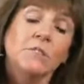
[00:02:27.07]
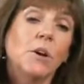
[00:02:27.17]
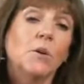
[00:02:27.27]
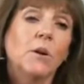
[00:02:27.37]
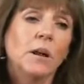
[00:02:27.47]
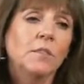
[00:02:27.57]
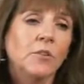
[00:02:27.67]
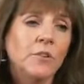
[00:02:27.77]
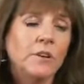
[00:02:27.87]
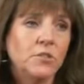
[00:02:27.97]
So I'm
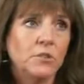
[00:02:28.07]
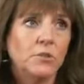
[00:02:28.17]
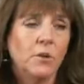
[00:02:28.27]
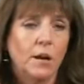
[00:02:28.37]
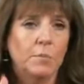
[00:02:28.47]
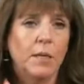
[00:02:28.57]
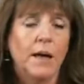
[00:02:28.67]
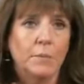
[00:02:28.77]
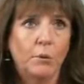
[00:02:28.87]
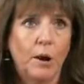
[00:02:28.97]
learning to
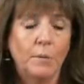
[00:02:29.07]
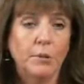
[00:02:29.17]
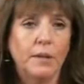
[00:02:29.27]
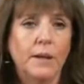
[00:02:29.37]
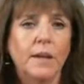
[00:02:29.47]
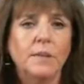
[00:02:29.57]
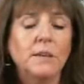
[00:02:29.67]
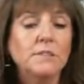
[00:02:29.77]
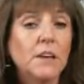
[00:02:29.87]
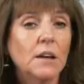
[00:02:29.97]
apply it properly. And
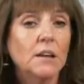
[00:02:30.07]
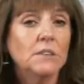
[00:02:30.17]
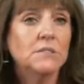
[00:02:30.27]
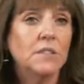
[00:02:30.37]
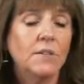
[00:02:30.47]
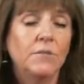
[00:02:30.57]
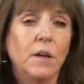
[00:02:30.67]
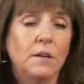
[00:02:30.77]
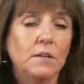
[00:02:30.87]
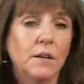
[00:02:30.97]
these guys, they've
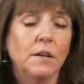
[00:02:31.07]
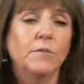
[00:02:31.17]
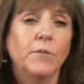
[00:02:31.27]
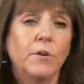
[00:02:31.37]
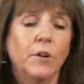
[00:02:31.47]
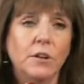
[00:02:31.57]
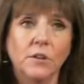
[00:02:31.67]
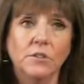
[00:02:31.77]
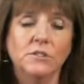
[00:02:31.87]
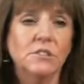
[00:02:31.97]
done it for
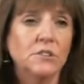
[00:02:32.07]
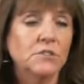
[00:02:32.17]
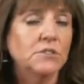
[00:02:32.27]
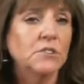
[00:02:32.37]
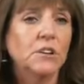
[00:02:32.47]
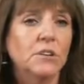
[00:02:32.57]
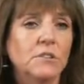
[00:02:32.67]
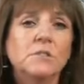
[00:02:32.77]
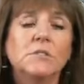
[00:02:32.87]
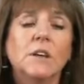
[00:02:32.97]
years and years and
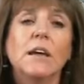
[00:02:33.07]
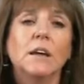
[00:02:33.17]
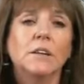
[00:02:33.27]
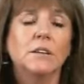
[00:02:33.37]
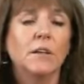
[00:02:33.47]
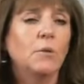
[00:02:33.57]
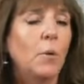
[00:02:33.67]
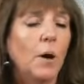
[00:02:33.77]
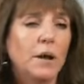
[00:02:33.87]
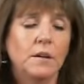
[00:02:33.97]
years, and
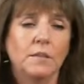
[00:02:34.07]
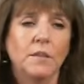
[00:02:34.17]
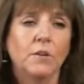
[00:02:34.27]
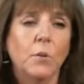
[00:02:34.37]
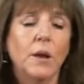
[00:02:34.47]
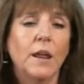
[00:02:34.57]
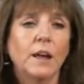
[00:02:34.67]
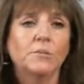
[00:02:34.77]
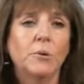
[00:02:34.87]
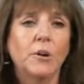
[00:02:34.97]
they're quite
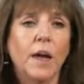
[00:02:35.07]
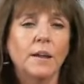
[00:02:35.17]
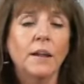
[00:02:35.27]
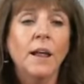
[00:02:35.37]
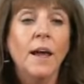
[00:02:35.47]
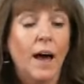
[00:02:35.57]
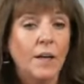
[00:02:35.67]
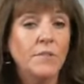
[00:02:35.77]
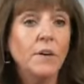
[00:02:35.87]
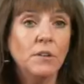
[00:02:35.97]
expert at it.
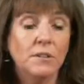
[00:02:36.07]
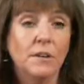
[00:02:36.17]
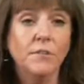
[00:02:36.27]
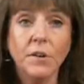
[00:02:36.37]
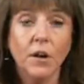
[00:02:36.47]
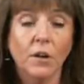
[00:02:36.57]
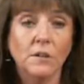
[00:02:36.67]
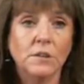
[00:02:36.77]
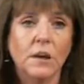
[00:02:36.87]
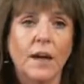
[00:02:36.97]
I found it
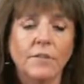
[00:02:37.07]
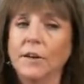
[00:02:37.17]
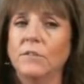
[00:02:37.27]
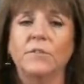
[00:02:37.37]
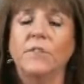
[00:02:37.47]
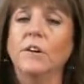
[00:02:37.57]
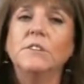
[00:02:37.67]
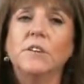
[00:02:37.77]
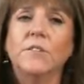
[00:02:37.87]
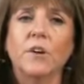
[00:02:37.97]
difficult. I found it
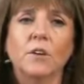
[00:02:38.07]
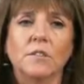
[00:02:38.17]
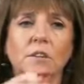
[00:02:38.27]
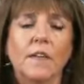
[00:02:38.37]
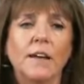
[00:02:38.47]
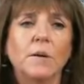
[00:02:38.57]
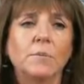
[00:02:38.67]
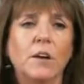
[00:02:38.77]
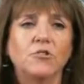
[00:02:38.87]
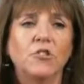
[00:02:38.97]
very difficult to line
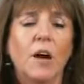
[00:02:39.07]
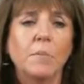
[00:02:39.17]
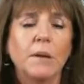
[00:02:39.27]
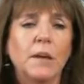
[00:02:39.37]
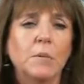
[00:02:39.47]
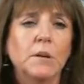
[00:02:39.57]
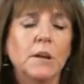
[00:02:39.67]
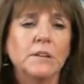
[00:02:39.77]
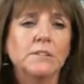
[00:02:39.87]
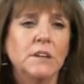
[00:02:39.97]
up that chop and keep it
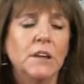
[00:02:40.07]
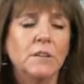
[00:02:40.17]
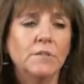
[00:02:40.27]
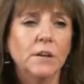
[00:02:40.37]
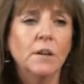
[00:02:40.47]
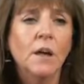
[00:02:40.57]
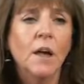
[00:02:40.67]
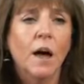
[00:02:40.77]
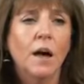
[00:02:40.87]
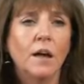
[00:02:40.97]
nice and even.
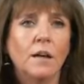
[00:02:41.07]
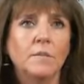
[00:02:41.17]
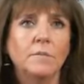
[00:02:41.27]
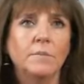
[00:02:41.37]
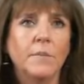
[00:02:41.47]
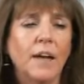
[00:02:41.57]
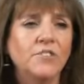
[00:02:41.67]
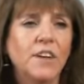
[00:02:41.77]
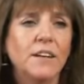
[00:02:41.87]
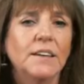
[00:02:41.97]
Hi,
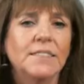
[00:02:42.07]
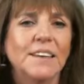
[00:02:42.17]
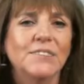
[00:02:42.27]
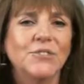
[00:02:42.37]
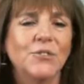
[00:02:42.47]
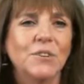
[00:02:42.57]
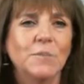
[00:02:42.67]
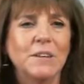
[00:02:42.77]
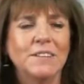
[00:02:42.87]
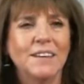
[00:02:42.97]
Janet. Thanks for
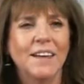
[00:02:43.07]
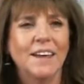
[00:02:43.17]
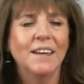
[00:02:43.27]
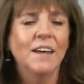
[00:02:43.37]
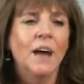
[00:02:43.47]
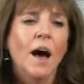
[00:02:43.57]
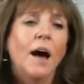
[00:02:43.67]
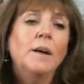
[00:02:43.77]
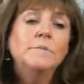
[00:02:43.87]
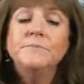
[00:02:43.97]
joining me today.
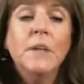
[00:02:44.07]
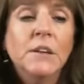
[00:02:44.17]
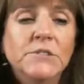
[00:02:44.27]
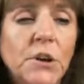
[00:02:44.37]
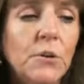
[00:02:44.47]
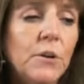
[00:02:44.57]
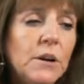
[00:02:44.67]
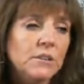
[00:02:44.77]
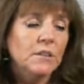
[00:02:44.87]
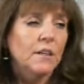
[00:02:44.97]
Um, so
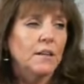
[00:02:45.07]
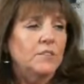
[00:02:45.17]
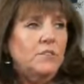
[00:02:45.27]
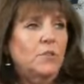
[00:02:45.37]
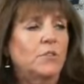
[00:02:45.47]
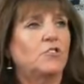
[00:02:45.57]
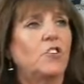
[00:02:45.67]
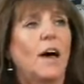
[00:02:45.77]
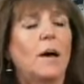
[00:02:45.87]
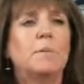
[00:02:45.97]
so the
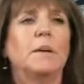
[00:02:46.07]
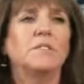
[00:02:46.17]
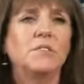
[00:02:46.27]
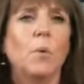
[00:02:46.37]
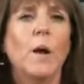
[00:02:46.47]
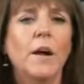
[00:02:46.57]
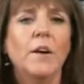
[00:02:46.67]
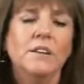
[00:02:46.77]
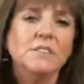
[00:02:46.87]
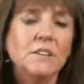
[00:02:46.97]
chop
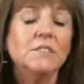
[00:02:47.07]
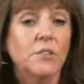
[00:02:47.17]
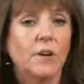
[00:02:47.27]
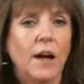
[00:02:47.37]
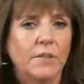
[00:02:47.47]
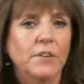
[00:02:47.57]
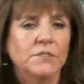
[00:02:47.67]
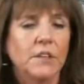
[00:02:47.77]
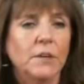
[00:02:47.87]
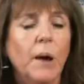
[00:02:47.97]
square is easier,
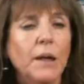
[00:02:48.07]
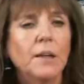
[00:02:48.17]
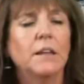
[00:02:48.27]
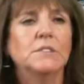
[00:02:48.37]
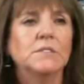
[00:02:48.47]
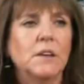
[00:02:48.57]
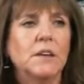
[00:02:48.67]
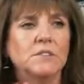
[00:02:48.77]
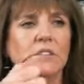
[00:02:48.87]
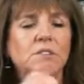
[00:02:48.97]
obviously, right? It's
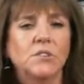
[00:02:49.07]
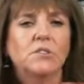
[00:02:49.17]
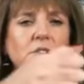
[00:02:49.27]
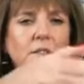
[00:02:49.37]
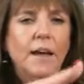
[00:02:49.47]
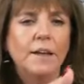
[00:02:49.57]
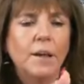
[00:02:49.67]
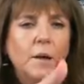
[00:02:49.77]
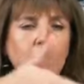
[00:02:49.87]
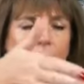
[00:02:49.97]
easier to
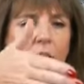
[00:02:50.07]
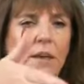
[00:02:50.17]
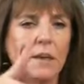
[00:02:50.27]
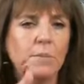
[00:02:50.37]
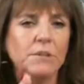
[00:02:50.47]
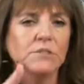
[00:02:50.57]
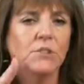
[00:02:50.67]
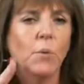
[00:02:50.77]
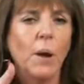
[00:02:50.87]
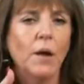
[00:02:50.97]
line up and keep it
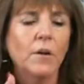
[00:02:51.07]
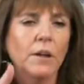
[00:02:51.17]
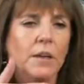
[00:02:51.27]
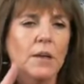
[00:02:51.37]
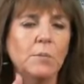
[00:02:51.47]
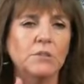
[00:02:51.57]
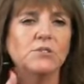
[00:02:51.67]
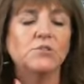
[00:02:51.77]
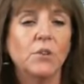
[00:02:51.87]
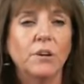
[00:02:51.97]
square and keep it
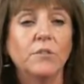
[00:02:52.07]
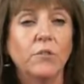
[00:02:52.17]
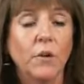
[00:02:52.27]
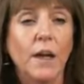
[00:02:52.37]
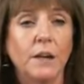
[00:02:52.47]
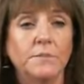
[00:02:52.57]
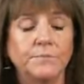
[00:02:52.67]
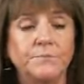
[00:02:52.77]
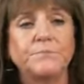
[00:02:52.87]
straight of grain.